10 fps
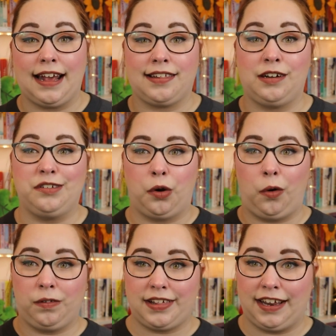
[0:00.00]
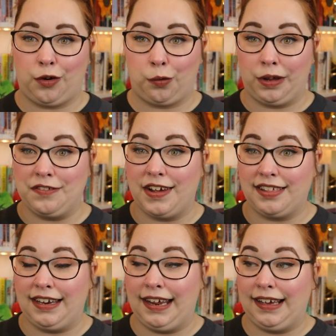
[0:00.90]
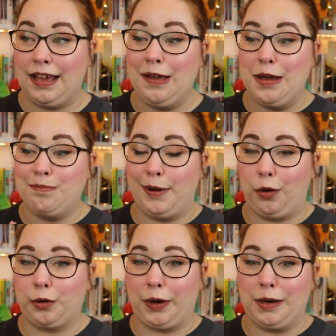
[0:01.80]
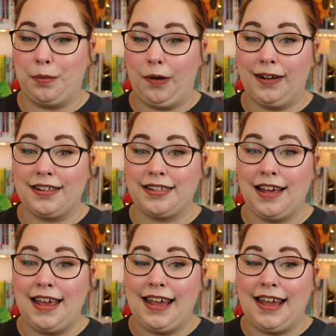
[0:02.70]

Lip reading: as an adult and revisiting middle grade books